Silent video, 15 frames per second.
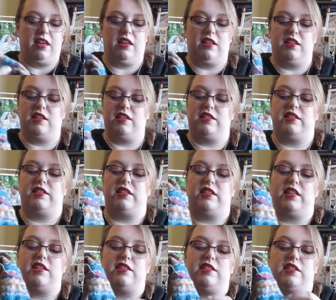
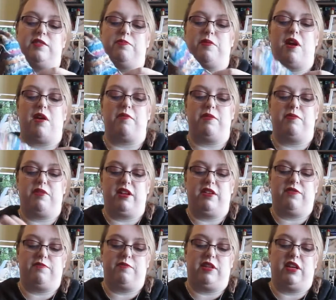This is probably pretty
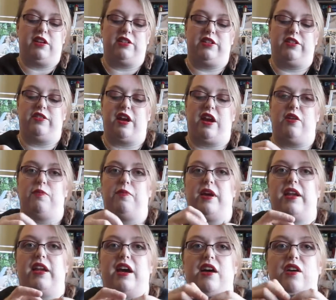familiar to you now by
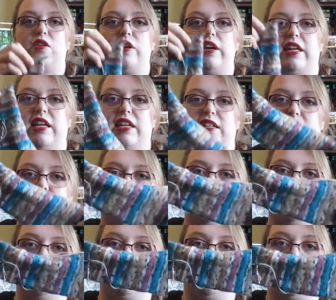now. It
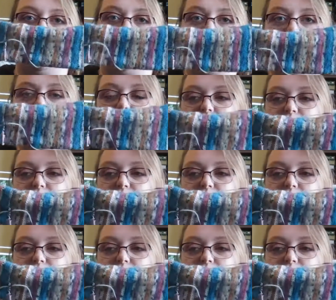is the 9-inch